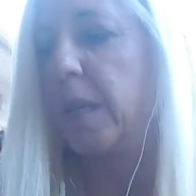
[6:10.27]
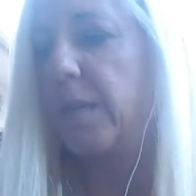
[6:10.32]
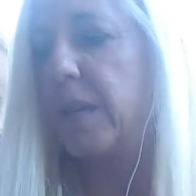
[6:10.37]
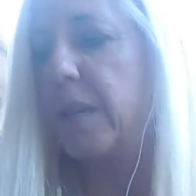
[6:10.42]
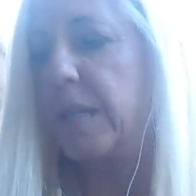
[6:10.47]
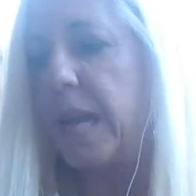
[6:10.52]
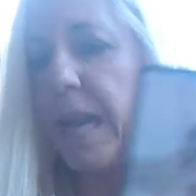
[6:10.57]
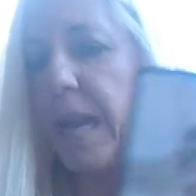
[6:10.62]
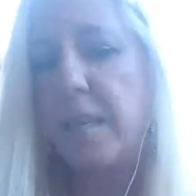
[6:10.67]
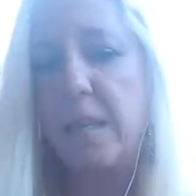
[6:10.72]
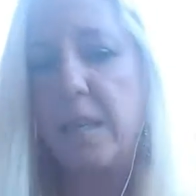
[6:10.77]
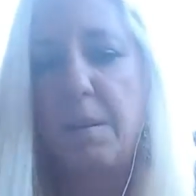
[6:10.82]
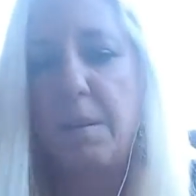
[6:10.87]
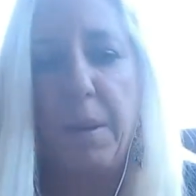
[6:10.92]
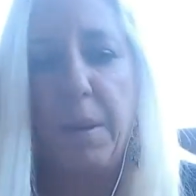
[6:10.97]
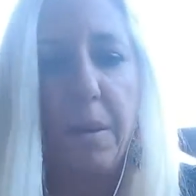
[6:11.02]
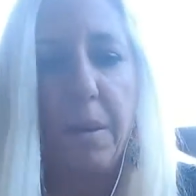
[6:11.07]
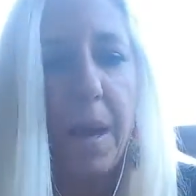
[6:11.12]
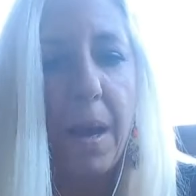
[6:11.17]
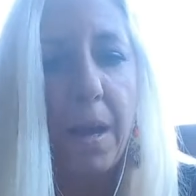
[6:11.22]
This has to
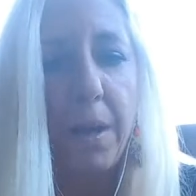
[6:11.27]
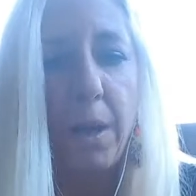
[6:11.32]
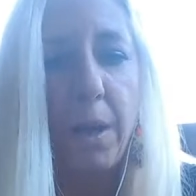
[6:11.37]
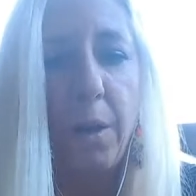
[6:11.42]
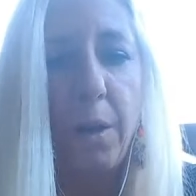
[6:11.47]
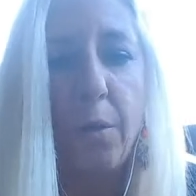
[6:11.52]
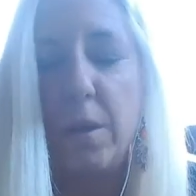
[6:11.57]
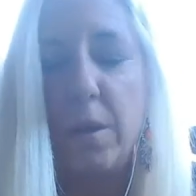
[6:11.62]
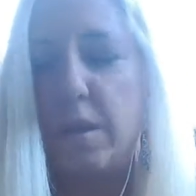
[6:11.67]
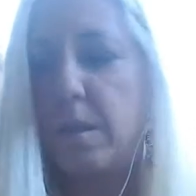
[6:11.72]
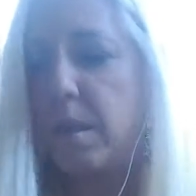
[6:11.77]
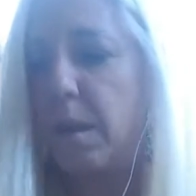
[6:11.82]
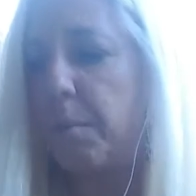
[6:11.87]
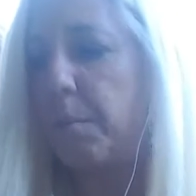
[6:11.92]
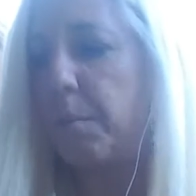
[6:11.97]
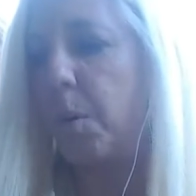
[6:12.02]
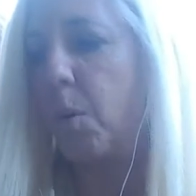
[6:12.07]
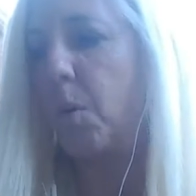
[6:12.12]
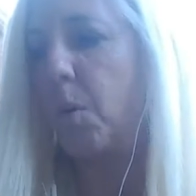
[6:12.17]
be about you at some